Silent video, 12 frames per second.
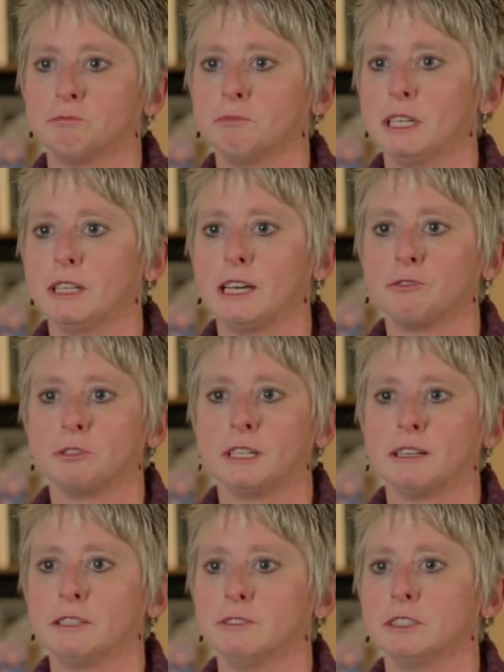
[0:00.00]
my life
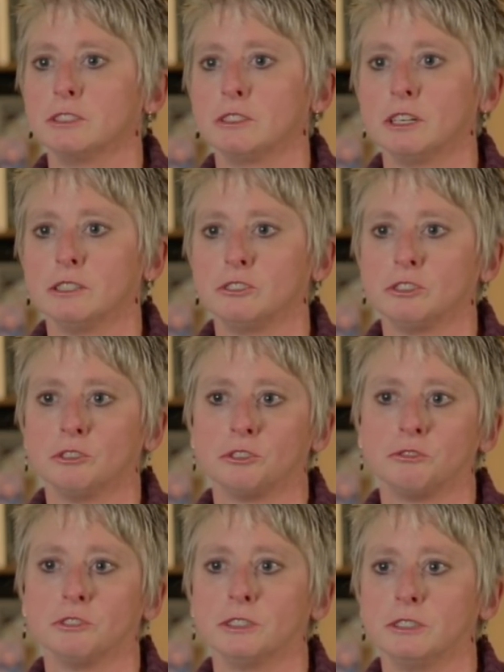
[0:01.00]
without even acknowledging that
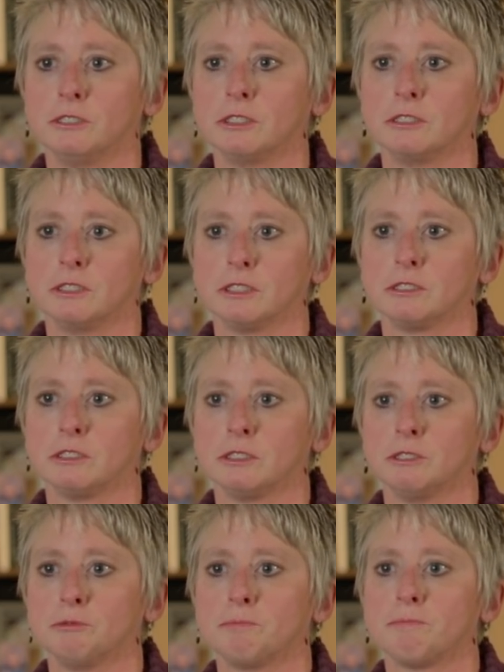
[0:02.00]
those feelings existed.